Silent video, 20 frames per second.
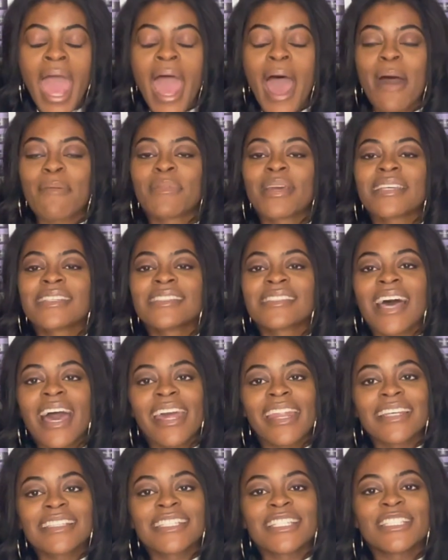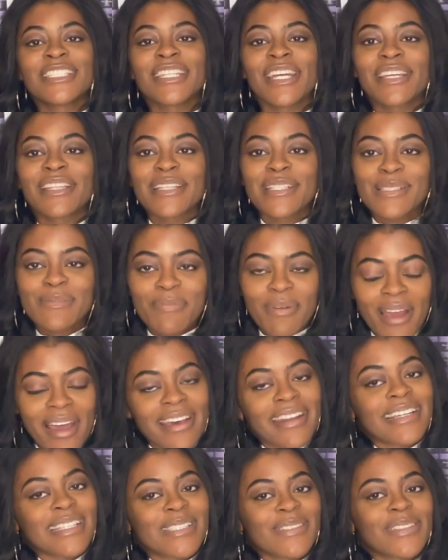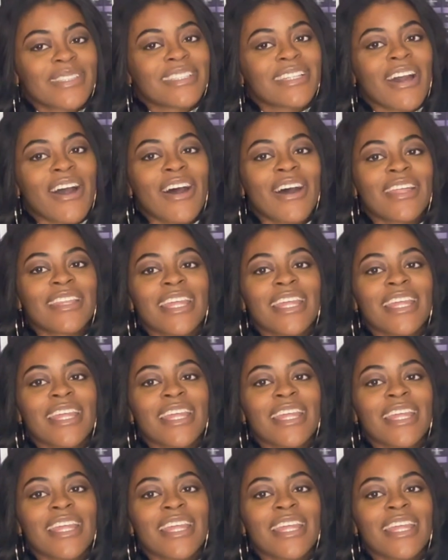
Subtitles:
I'm excited to share these products with y'all.